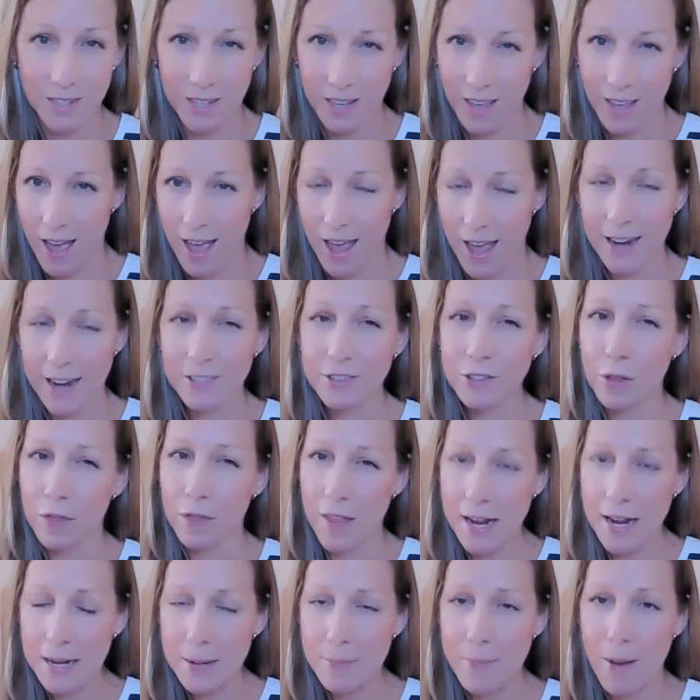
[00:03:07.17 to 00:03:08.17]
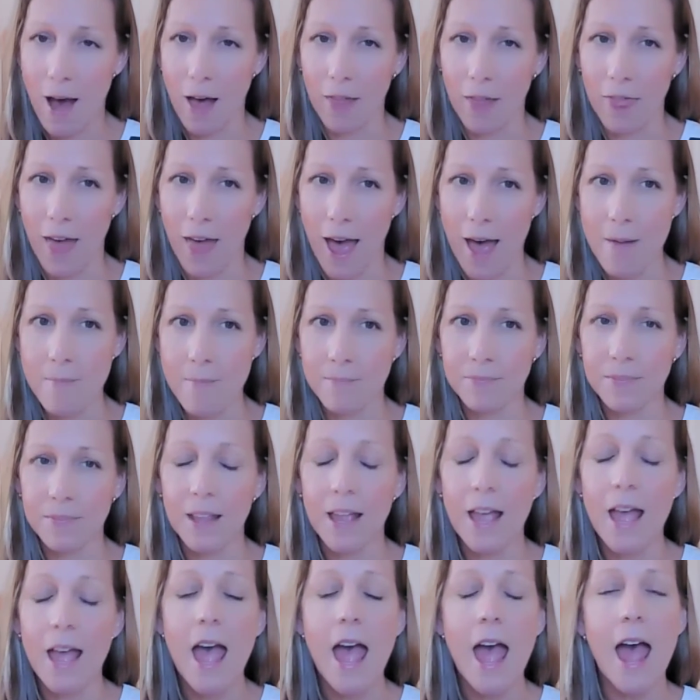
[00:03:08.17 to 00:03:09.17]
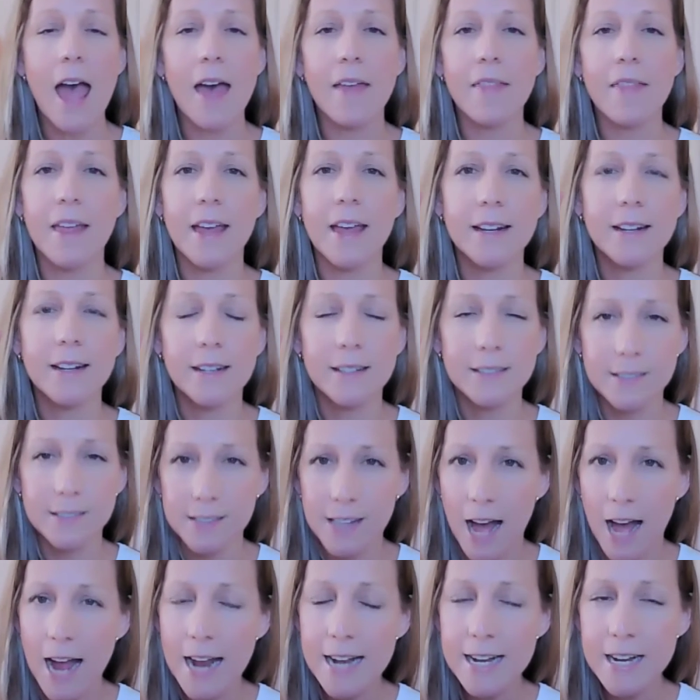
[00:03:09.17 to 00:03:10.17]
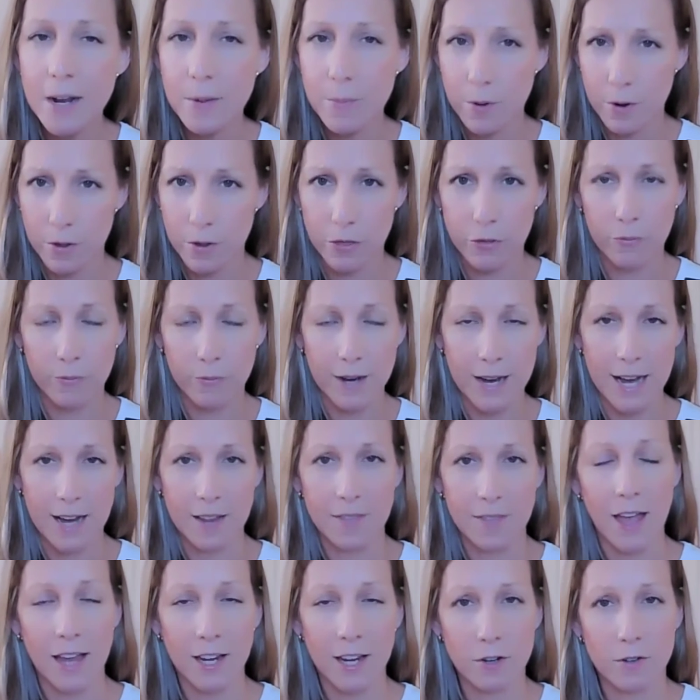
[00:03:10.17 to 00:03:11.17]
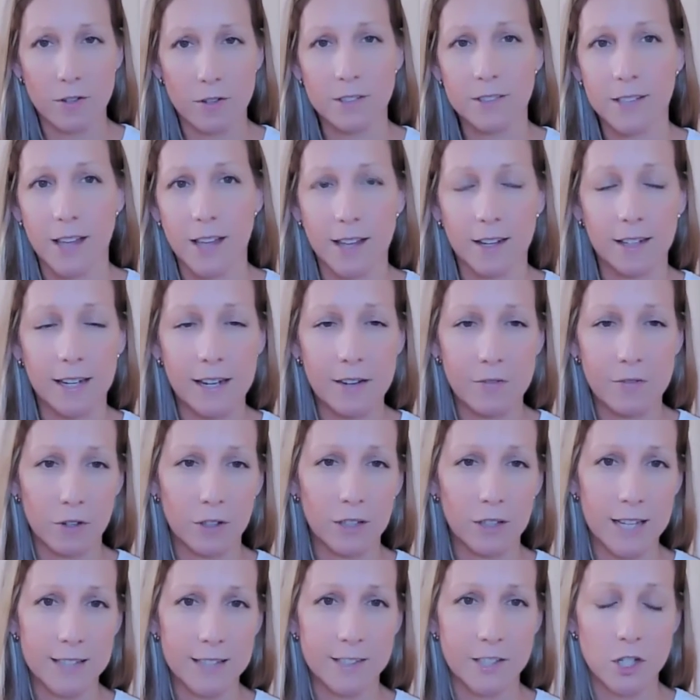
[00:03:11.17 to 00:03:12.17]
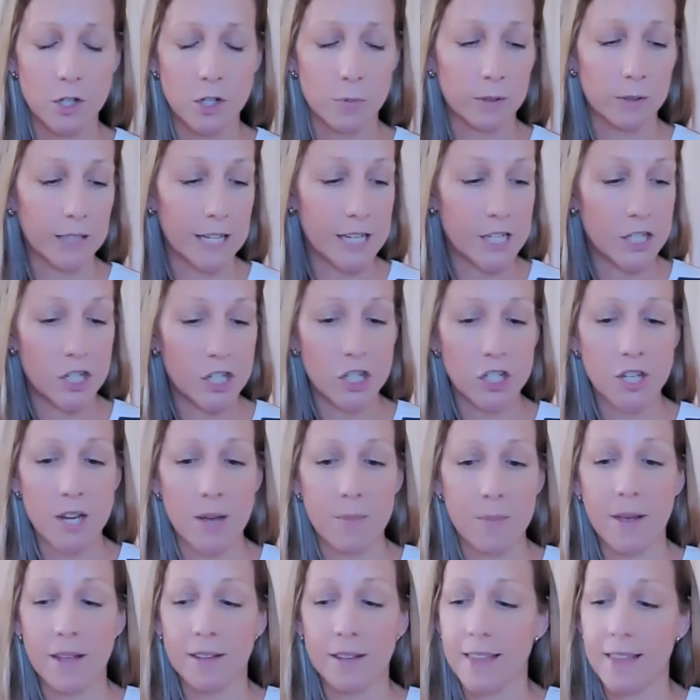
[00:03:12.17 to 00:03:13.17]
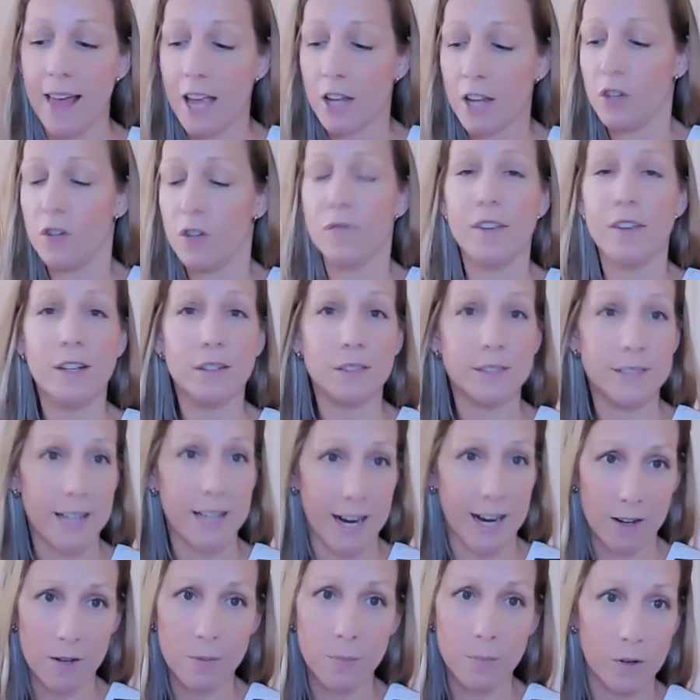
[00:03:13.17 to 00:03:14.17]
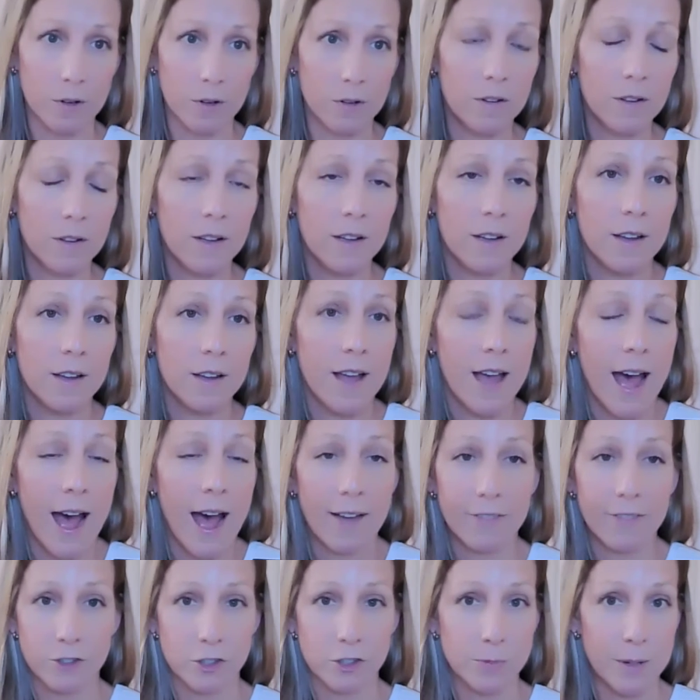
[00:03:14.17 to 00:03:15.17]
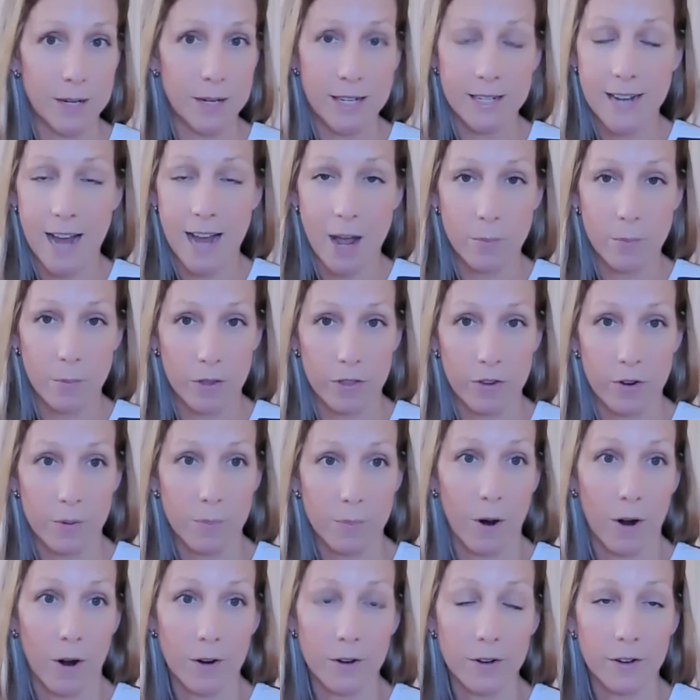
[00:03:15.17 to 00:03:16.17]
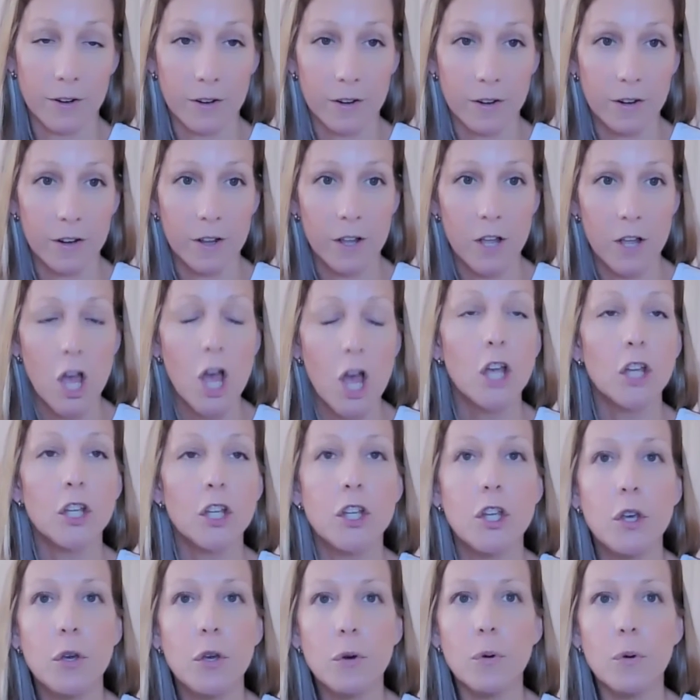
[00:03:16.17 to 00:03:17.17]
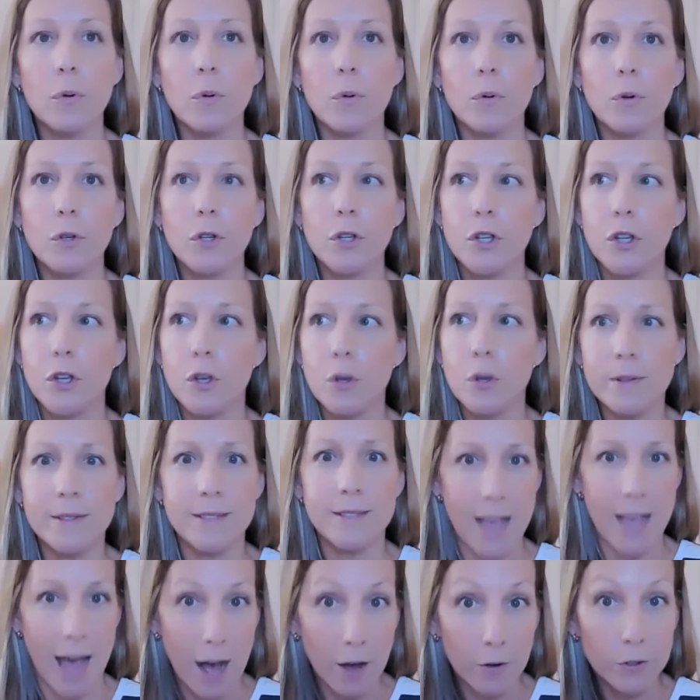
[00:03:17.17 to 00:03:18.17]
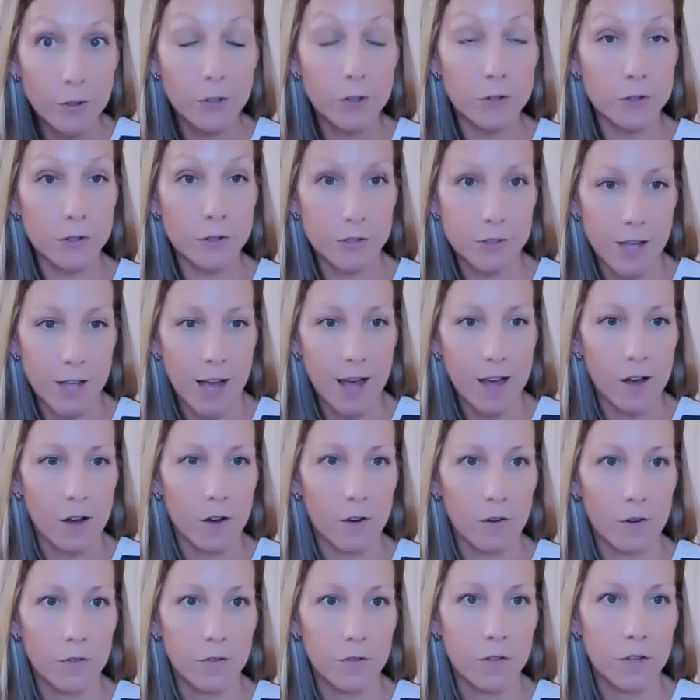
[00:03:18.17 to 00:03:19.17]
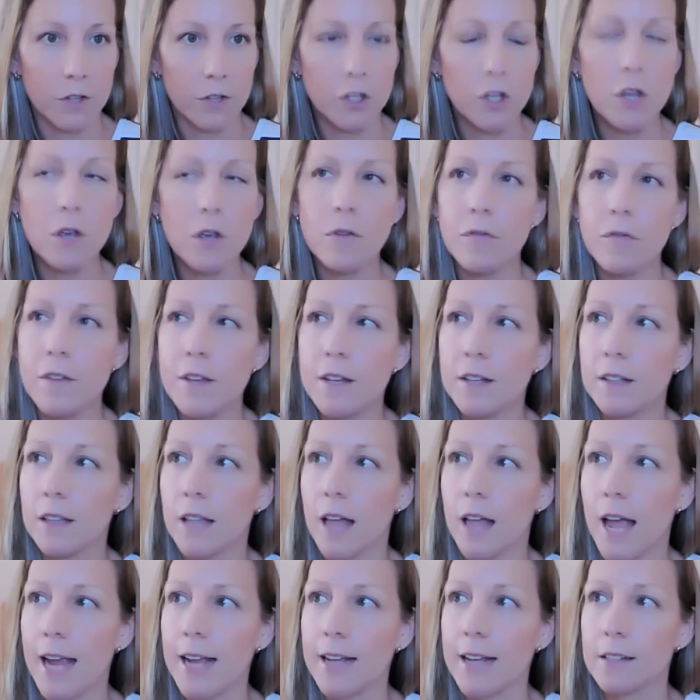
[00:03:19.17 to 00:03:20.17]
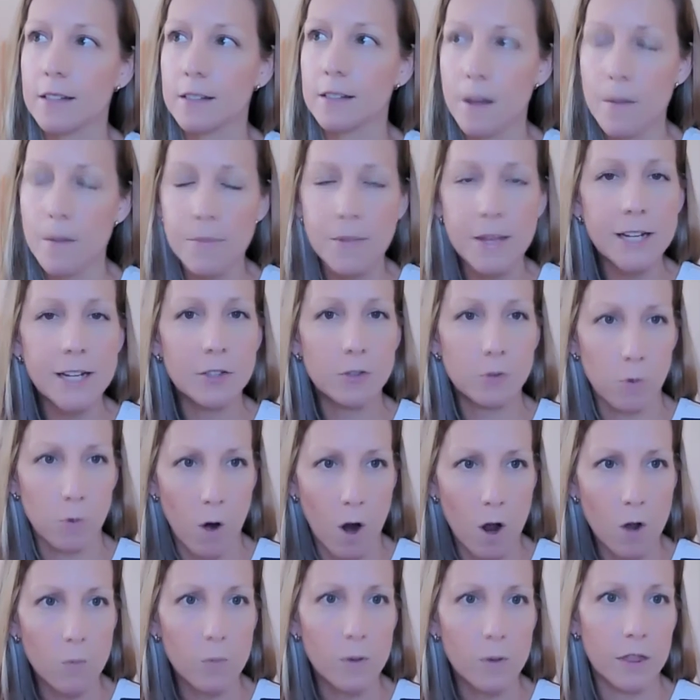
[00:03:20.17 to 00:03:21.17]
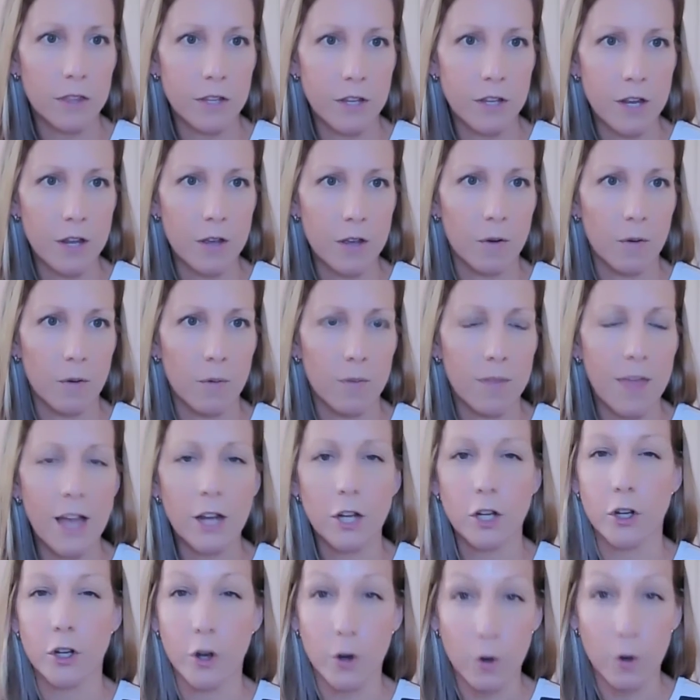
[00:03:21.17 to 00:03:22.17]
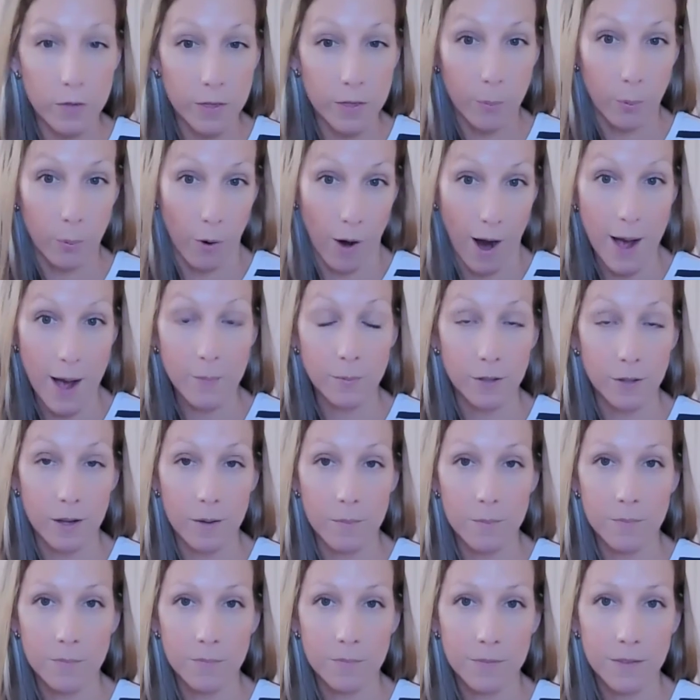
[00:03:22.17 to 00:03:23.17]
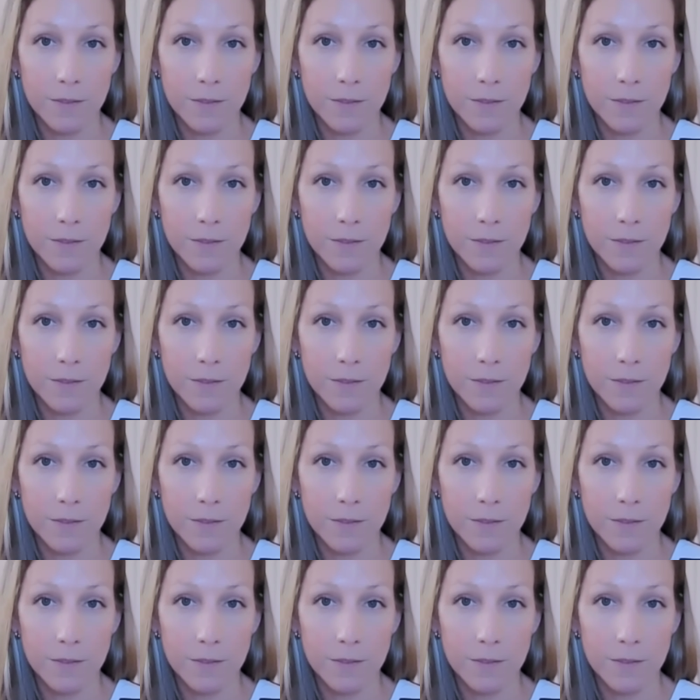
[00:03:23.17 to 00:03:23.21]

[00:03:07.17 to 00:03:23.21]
Okay. So think about that. And then sign number three that you're settling for less in your relationship is that you feel terrible after spending time with your partner. You doubt yourself. You feel like something's wrong with you, that you're the problem.